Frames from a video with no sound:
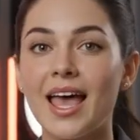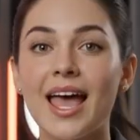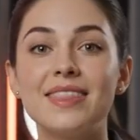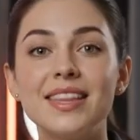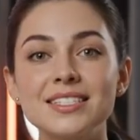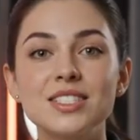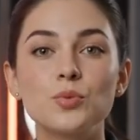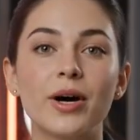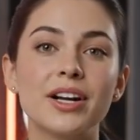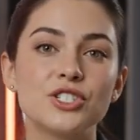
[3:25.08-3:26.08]
And this is
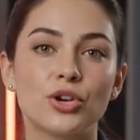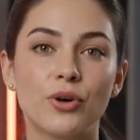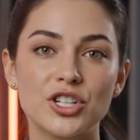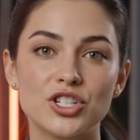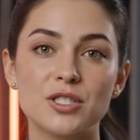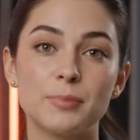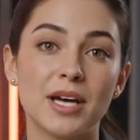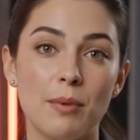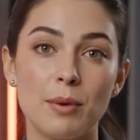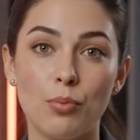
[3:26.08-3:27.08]
where integrations
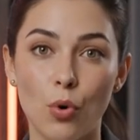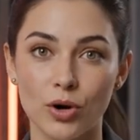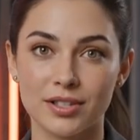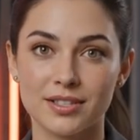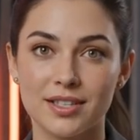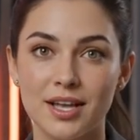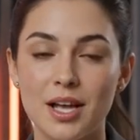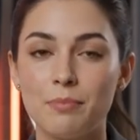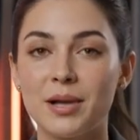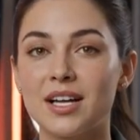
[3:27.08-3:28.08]
become important,
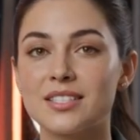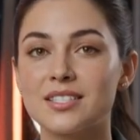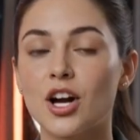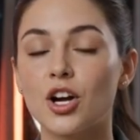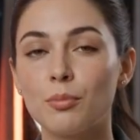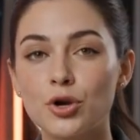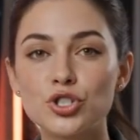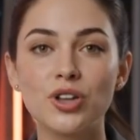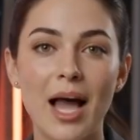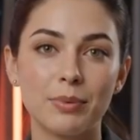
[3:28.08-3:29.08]
because a
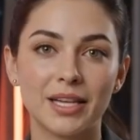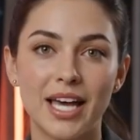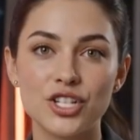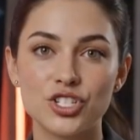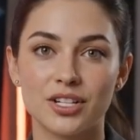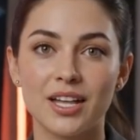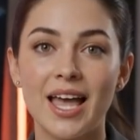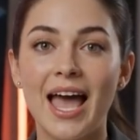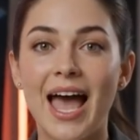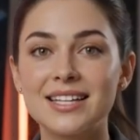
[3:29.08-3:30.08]
commercial application
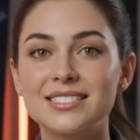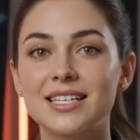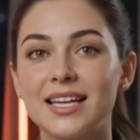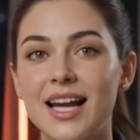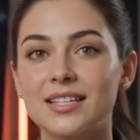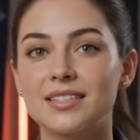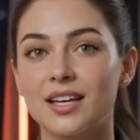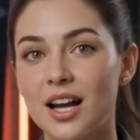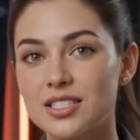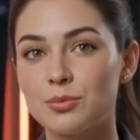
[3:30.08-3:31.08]
has to connect the
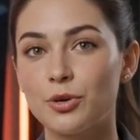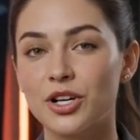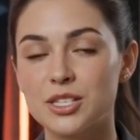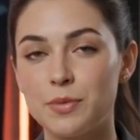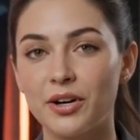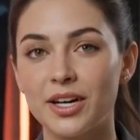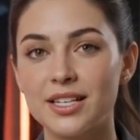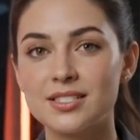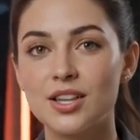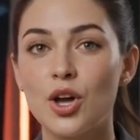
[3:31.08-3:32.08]
customer
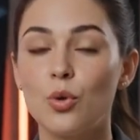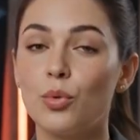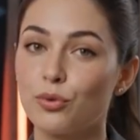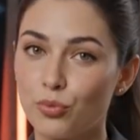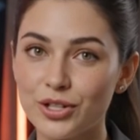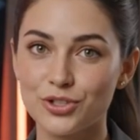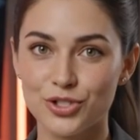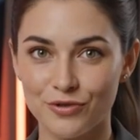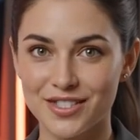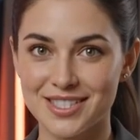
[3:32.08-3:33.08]
experience with real
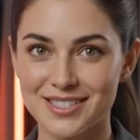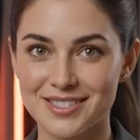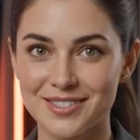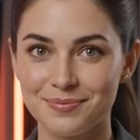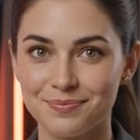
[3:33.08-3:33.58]
services.